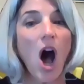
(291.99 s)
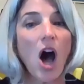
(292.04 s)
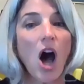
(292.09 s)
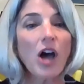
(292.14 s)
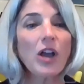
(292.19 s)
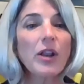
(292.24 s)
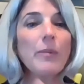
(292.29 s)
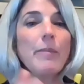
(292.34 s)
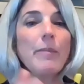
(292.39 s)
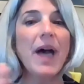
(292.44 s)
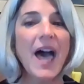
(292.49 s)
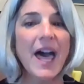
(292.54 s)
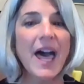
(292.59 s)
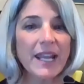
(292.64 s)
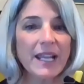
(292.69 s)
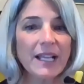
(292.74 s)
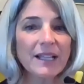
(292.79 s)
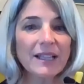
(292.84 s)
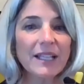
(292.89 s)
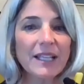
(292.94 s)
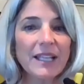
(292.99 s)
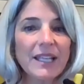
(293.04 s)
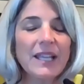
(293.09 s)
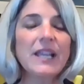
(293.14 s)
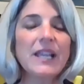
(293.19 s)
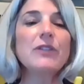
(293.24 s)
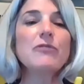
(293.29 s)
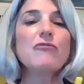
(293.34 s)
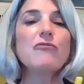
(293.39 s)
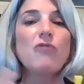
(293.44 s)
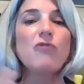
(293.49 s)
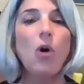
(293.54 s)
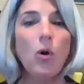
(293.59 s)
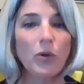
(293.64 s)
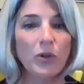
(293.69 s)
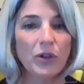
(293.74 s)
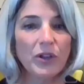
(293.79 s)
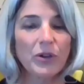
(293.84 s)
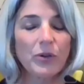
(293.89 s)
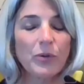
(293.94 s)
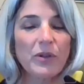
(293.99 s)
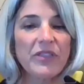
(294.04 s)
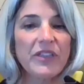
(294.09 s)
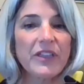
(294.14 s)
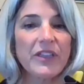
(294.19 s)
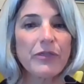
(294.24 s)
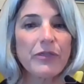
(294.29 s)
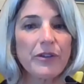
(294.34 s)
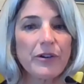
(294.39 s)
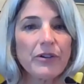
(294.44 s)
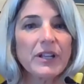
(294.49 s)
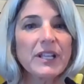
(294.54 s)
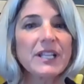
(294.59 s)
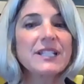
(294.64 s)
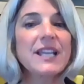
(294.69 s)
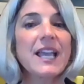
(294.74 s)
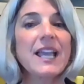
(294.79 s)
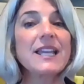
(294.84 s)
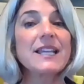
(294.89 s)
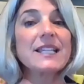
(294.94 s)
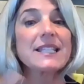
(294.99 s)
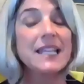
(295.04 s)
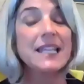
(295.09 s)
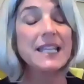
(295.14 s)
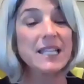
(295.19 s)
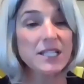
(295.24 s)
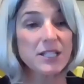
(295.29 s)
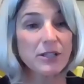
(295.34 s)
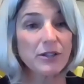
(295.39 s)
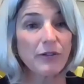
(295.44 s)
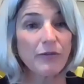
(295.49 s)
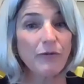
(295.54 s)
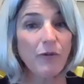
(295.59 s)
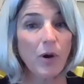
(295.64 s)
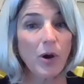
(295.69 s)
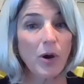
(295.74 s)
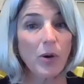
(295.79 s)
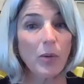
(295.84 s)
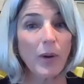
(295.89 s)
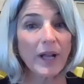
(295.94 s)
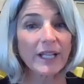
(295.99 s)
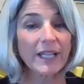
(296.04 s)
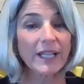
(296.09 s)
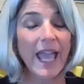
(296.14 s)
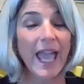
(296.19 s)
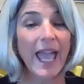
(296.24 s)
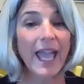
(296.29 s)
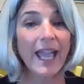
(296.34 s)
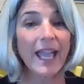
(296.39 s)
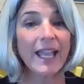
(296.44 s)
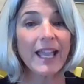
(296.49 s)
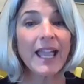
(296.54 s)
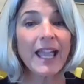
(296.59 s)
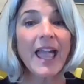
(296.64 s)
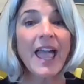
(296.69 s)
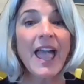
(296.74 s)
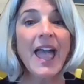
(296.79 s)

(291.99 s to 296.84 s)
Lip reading: automatically enroll you within 30 days into the 401k.